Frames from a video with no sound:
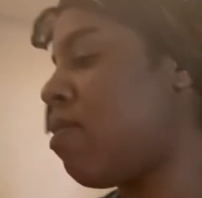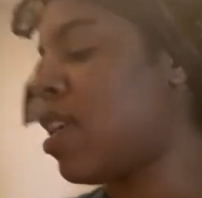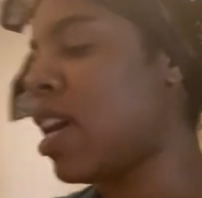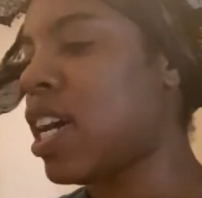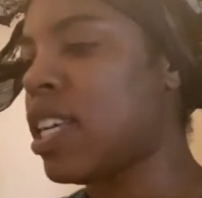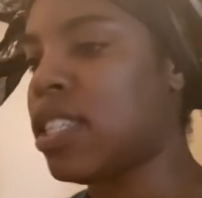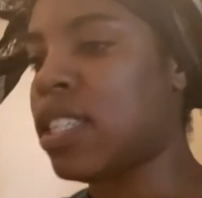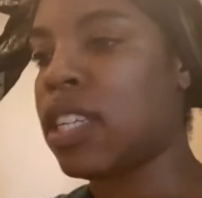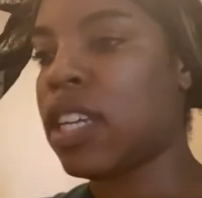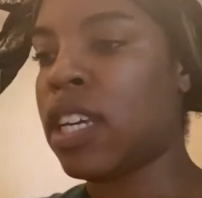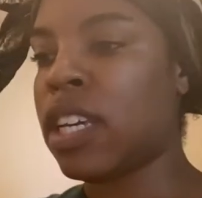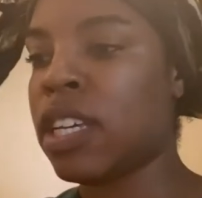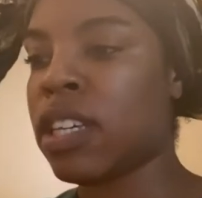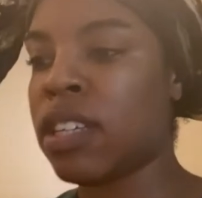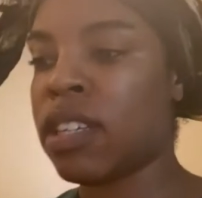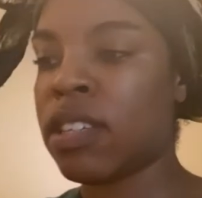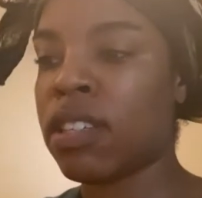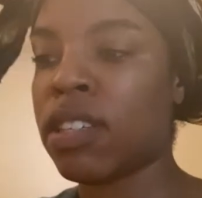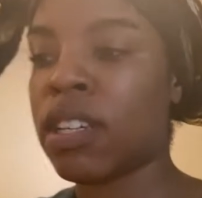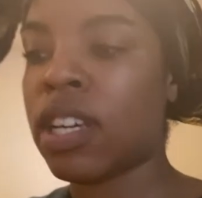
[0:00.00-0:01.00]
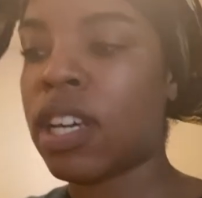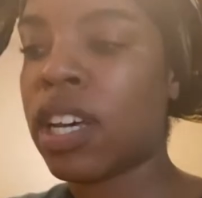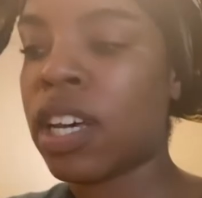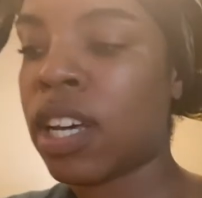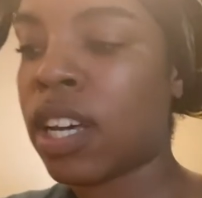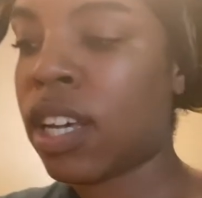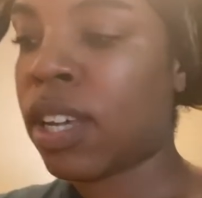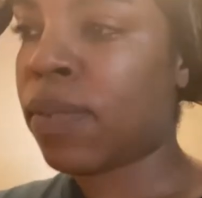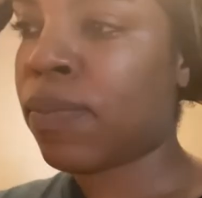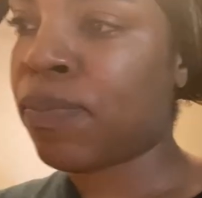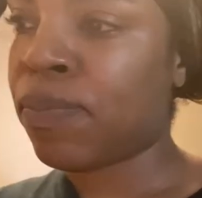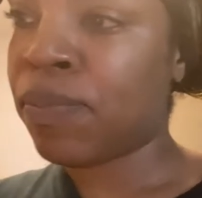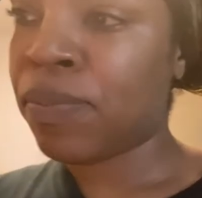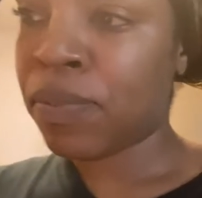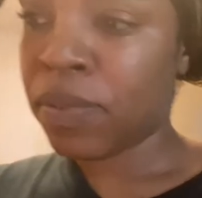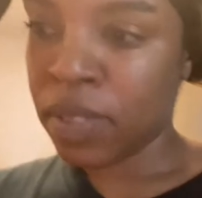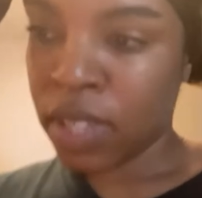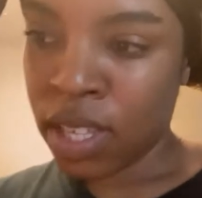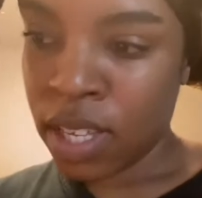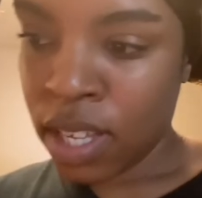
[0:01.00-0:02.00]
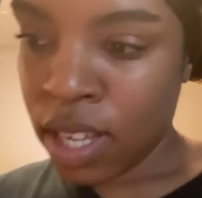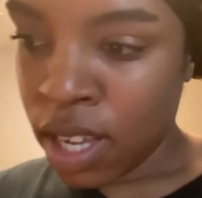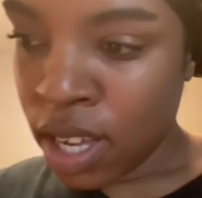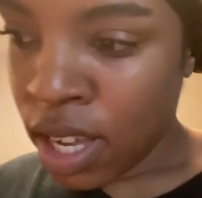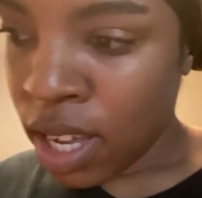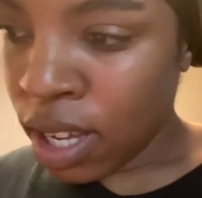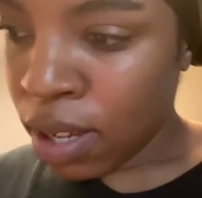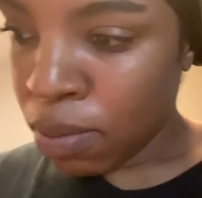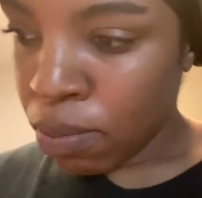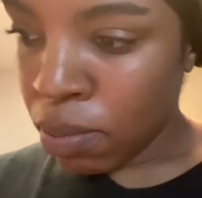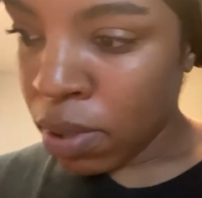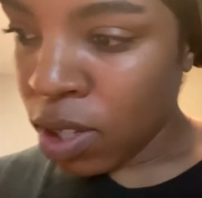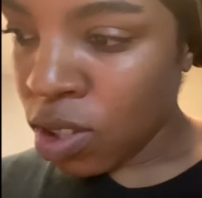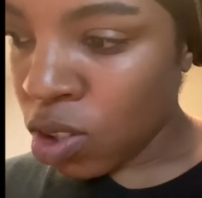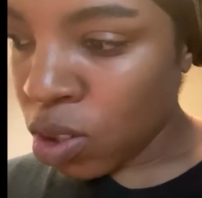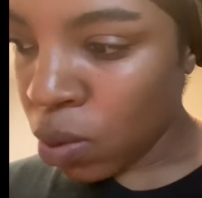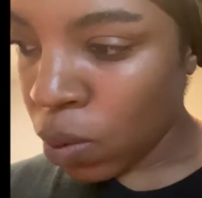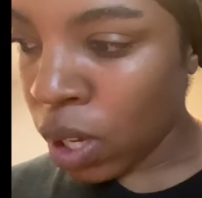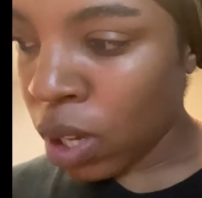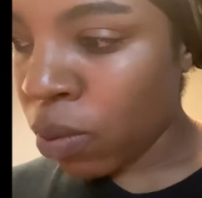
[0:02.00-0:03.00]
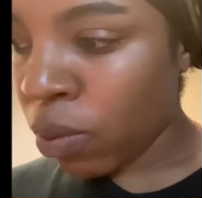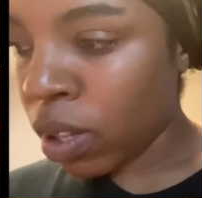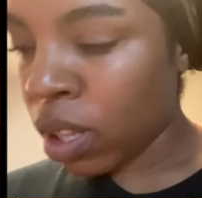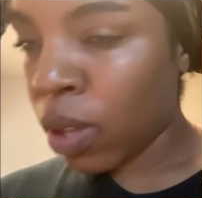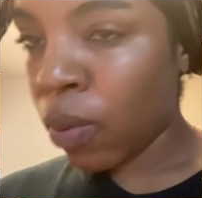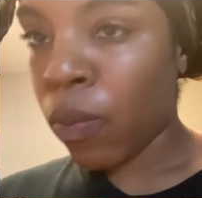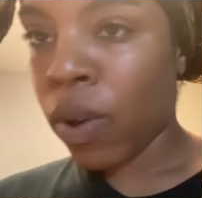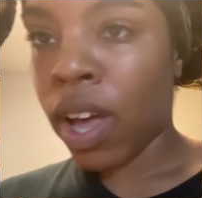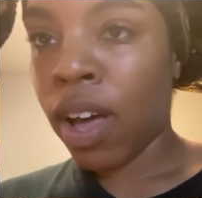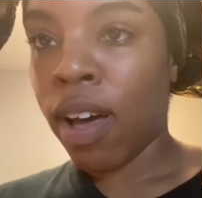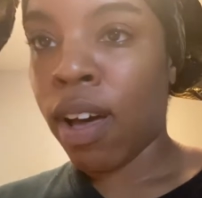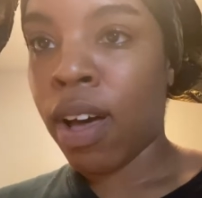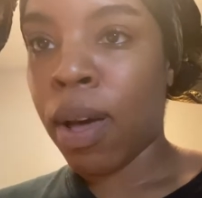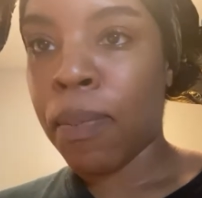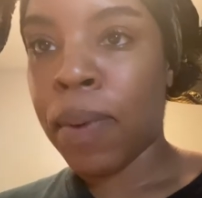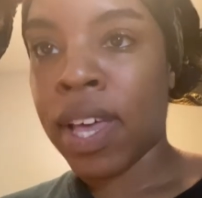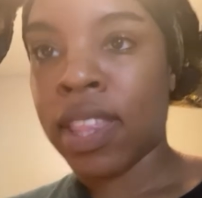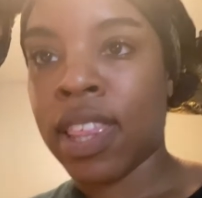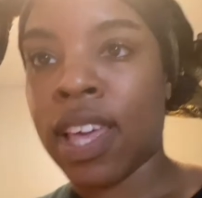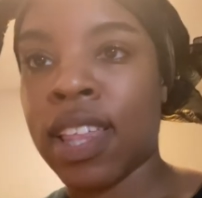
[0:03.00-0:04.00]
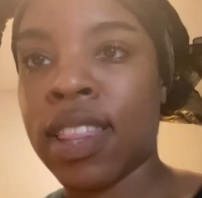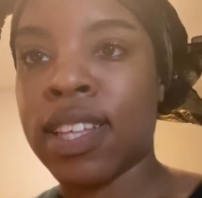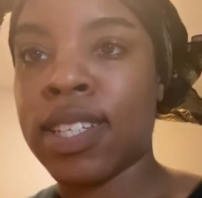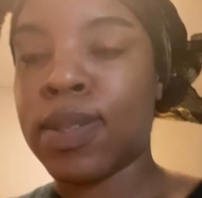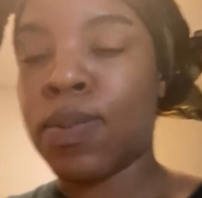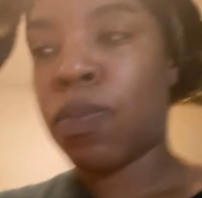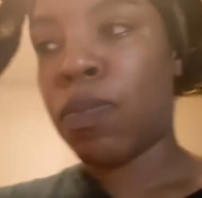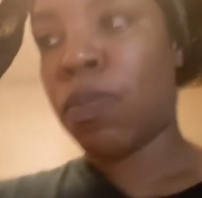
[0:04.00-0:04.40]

fasting. Been doing really well about that this